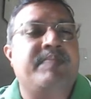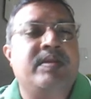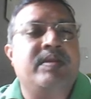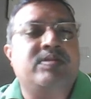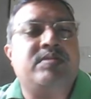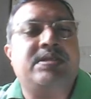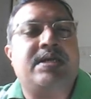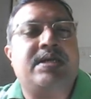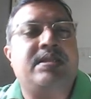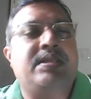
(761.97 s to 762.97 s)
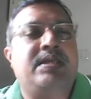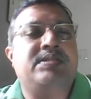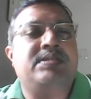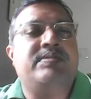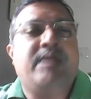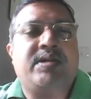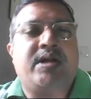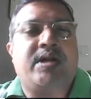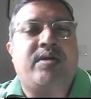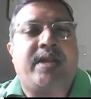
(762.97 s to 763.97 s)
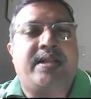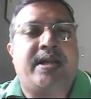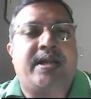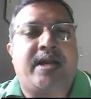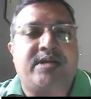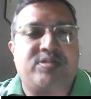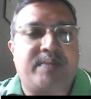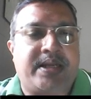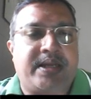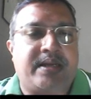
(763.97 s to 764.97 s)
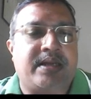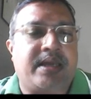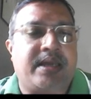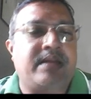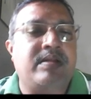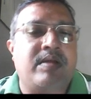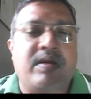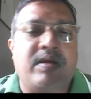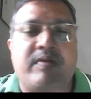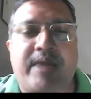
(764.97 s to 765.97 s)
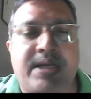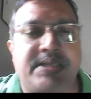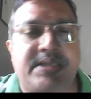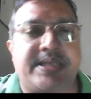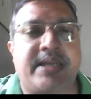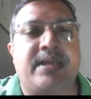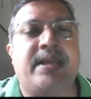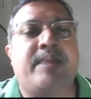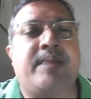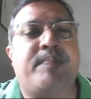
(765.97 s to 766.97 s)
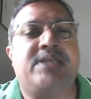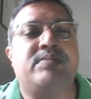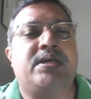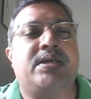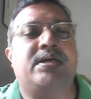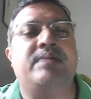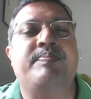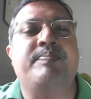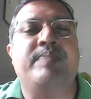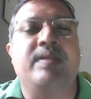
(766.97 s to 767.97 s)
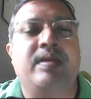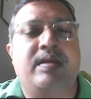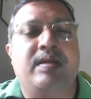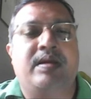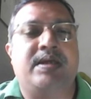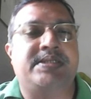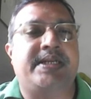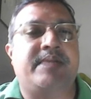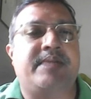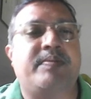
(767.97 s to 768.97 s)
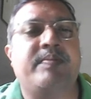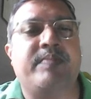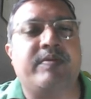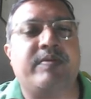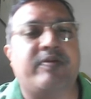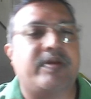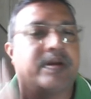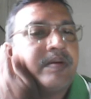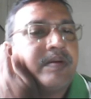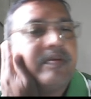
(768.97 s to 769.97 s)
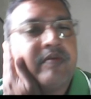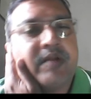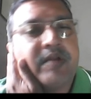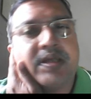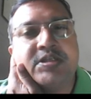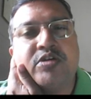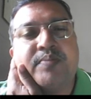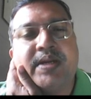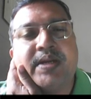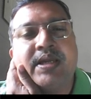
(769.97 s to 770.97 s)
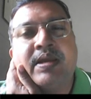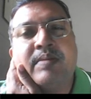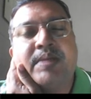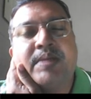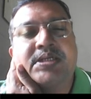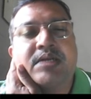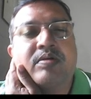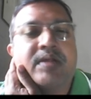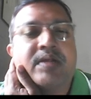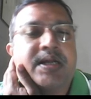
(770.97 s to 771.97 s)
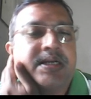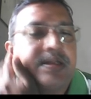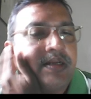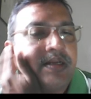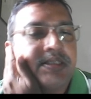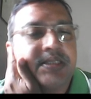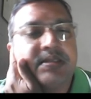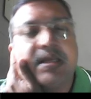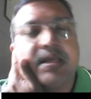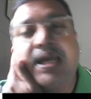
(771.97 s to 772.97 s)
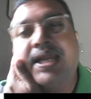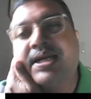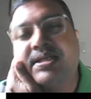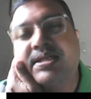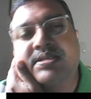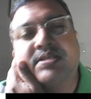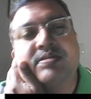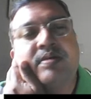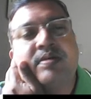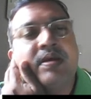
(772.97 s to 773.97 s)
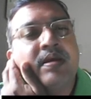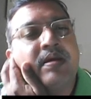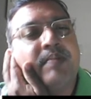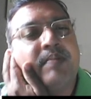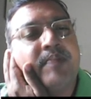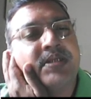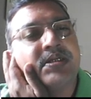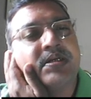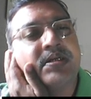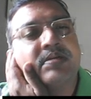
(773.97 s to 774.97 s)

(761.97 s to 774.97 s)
So these are the things that you have to take, that has to be taken care while designing a pacemaker setup for a COPD patient or heart disease, a lung disease patient.